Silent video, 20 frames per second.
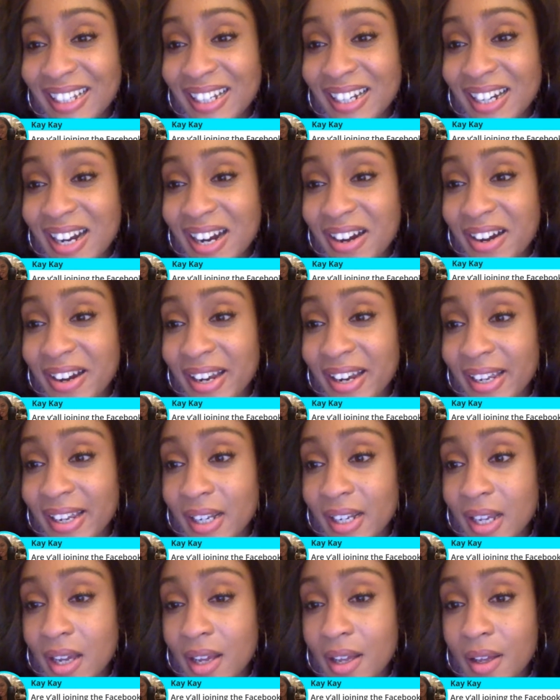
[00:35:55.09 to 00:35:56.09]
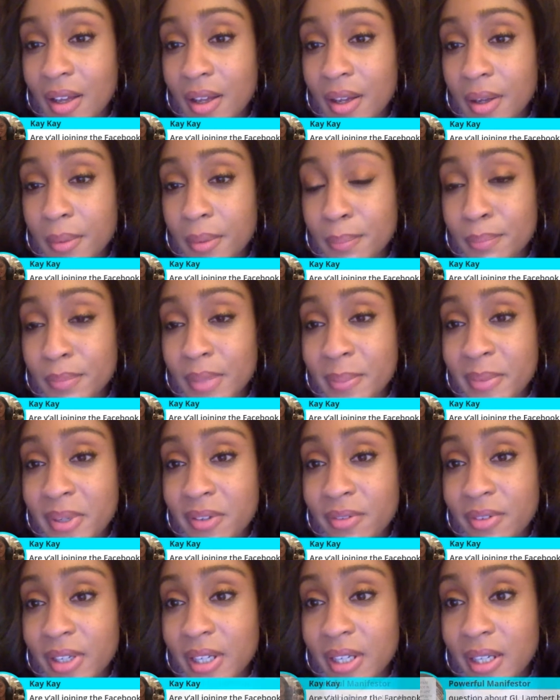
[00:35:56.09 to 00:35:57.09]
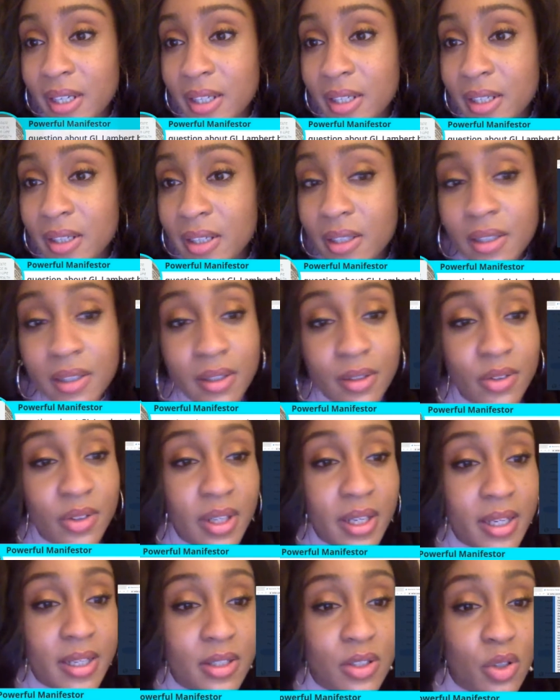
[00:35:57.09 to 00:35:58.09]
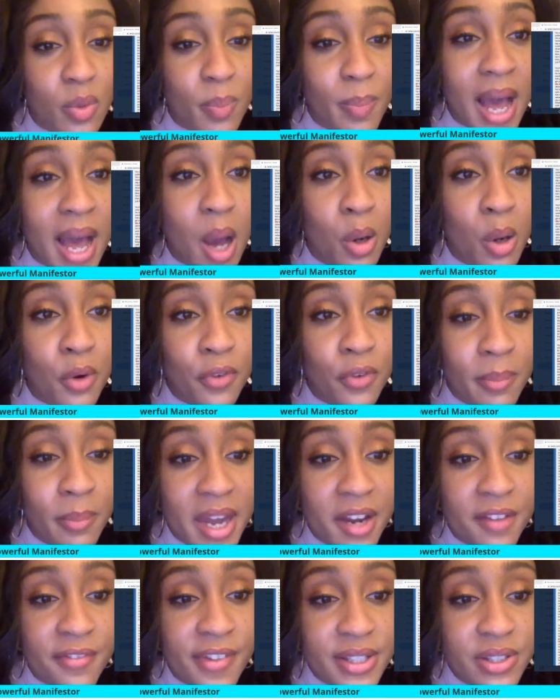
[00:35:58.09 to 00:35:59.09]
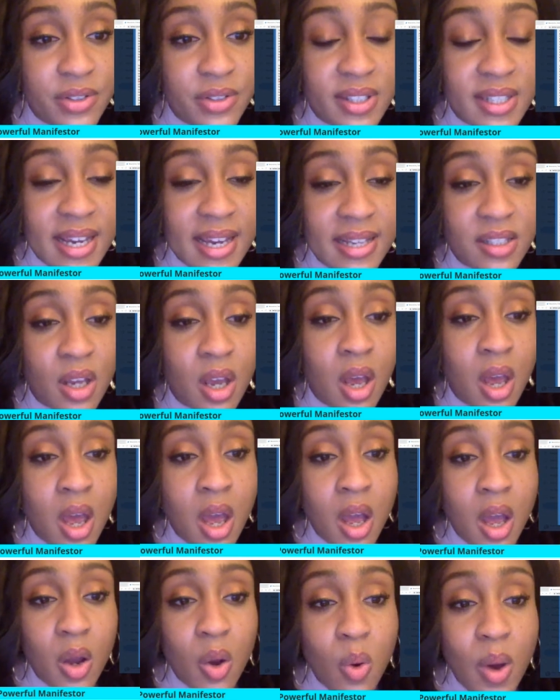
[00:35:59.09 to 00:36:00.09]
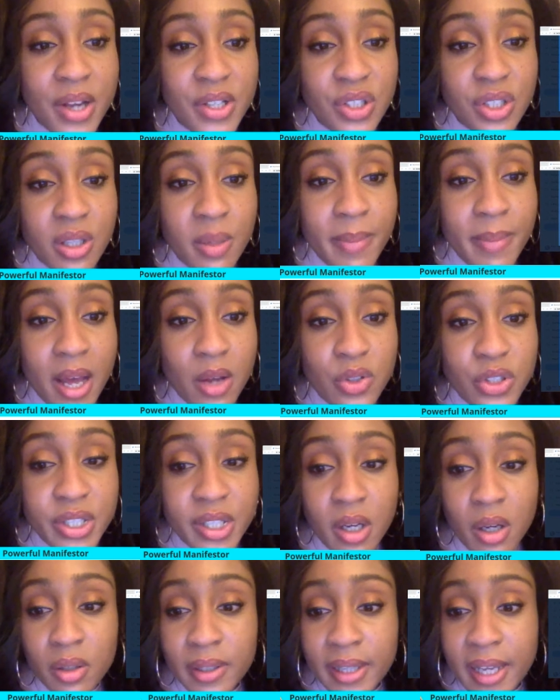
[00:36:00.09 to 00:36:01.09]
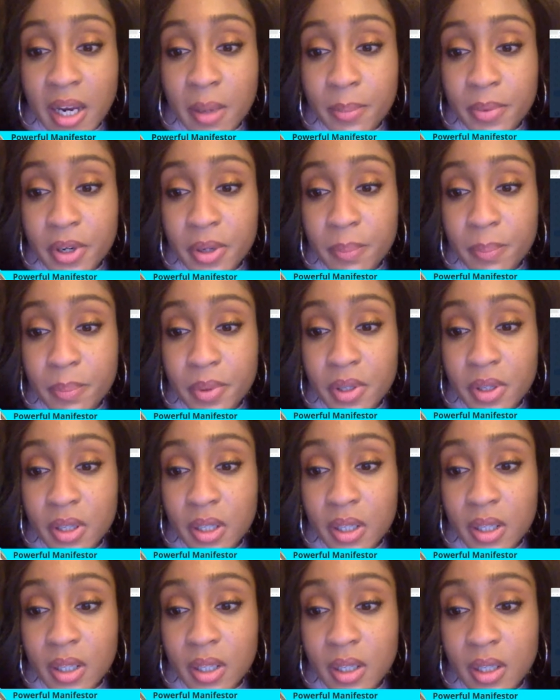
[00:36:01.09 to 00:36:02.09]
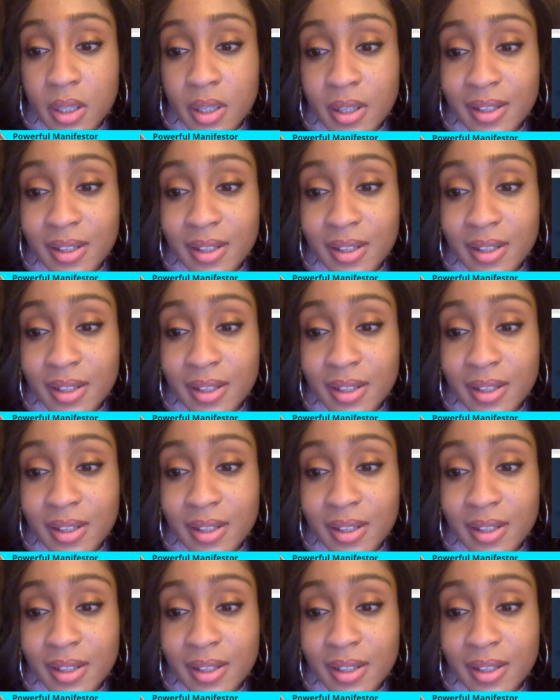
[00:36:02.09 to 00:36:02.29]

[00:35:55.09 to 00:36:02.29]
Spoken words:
All right. Let me read. Okay, so Powerful Manifester says, question about Gio Lambert book.